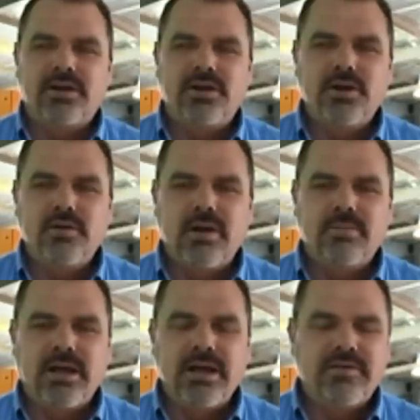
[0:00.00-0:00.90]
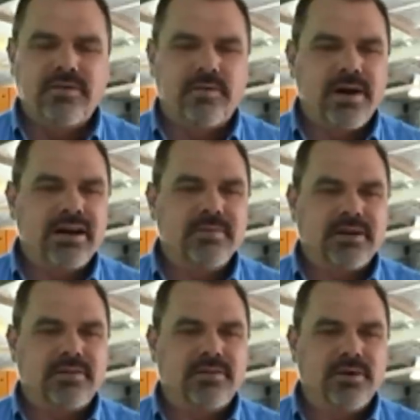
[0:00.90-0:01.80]
a queue, I believe, of around
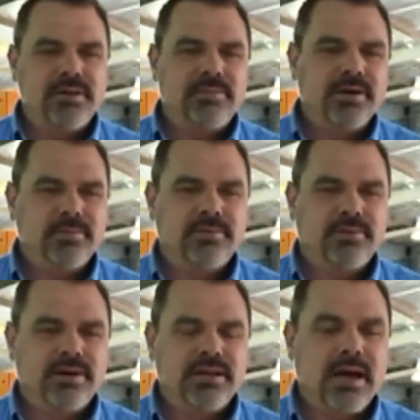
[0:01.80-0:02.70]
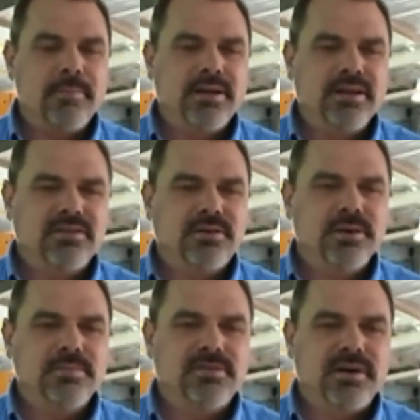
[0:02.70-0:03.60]
about 30 people, 30 companies and
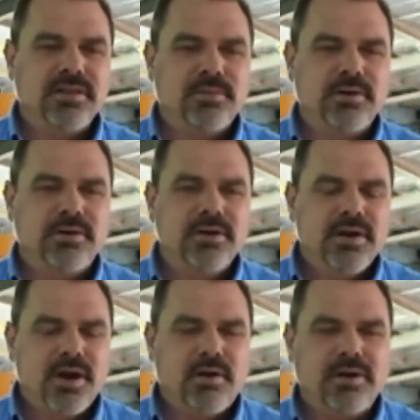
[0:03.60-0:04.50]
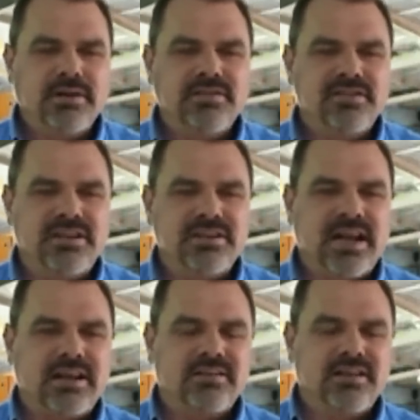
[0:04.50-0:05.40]
groups around the world who are interested in
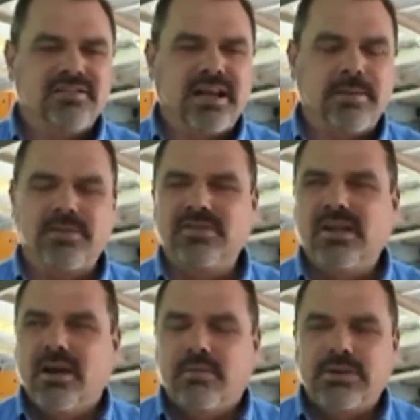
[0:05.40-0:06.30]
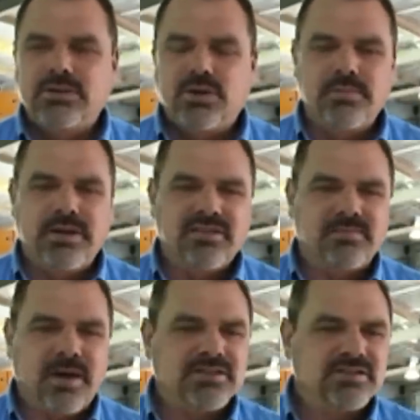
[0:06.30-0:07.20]
taking these samples, which could be
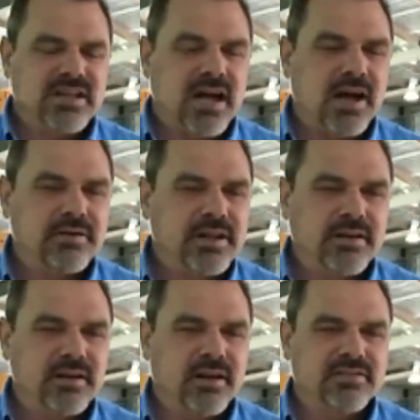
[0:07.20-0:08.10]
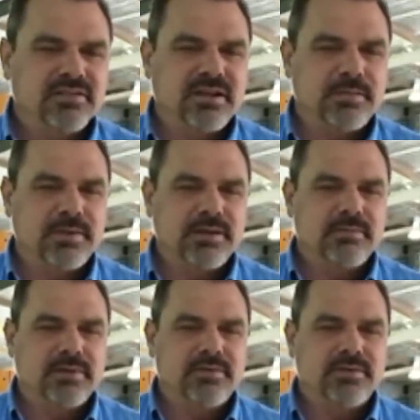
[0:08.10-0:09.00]
as much as 100 kilos or something,
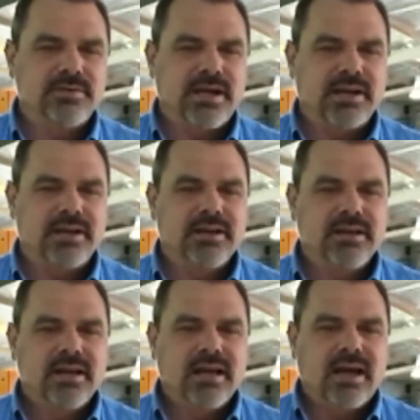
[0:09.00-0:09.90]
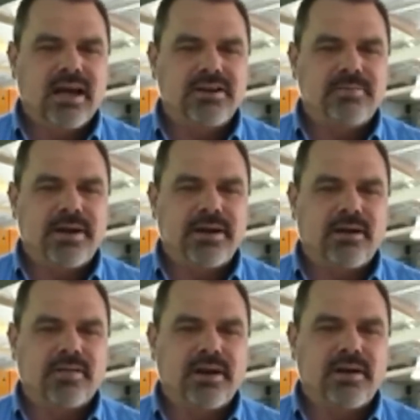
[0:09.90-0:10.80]
give or take uh,
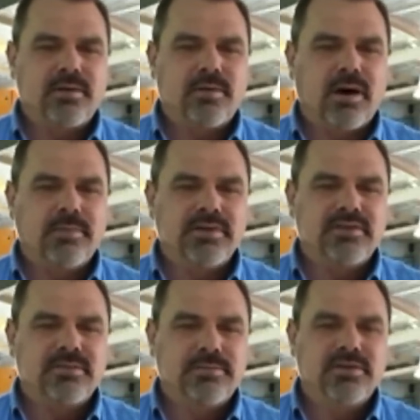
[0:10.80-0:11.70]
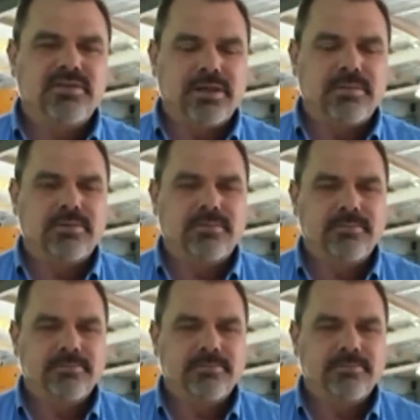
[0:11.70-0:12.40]
depending on their requirements per sample.